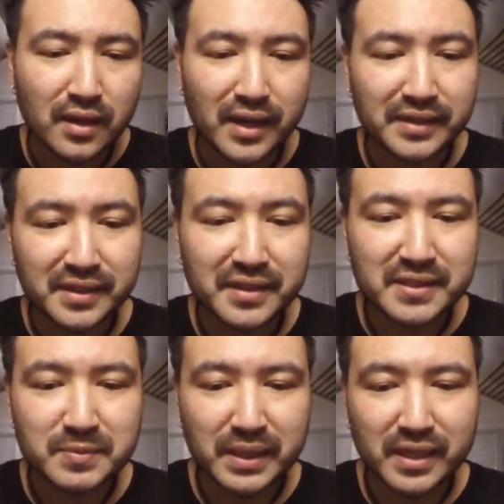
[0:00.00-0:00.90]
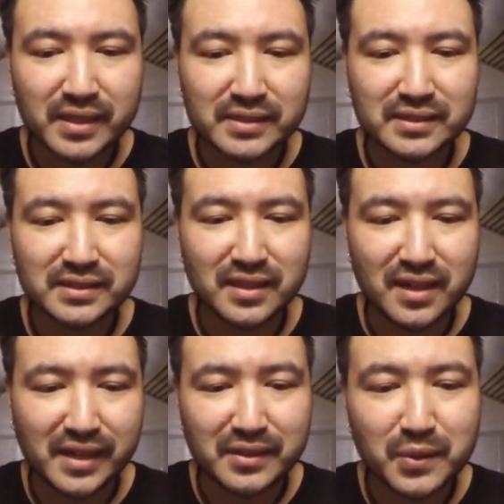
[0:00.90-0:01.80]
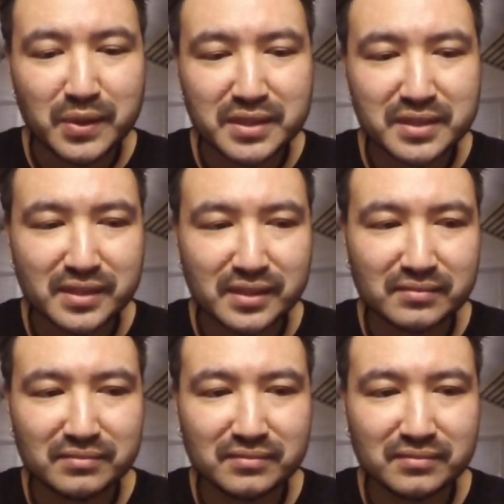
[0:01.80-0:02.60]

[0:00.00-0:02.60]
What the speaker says: I did this because I noticed,